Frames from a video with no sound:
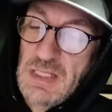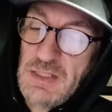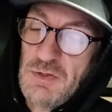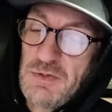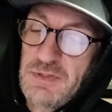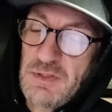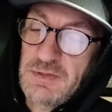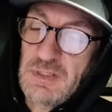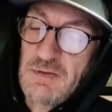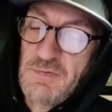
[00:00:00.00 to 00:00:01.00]
The old
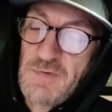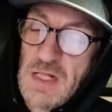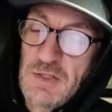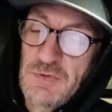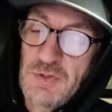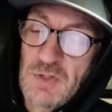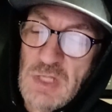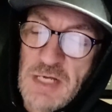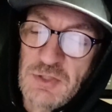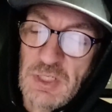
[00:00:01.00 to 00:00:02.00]
sultan followed her
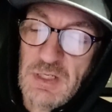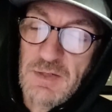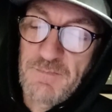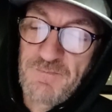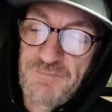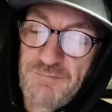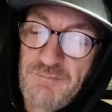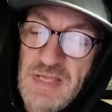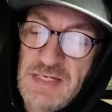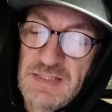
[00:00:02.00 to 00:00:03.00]
logic.
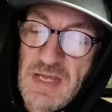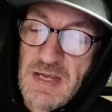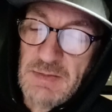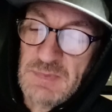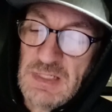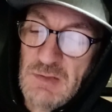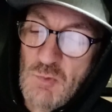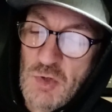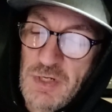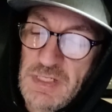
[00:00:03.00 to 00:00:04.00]
Many times he'd
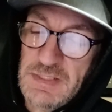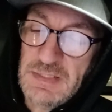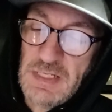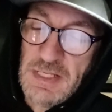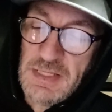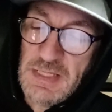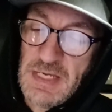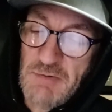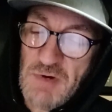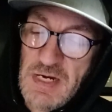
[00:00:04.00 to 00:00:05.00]
warned his son
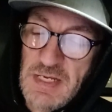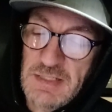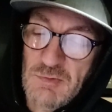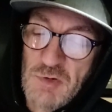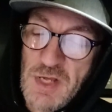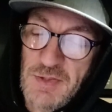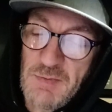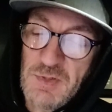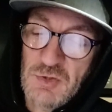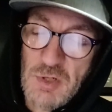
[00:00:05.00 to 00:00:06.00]
that redheads were nothing
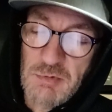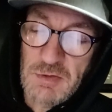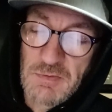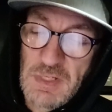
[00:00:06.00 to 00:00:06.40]
but trouble.